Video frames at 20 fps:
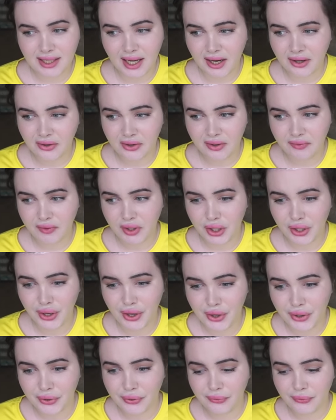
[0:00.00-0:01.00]
I don't even
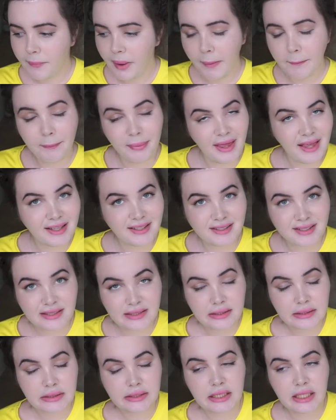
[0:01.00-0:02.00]
know. But
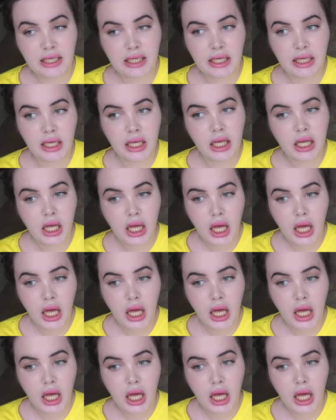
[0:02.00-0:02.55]
basically,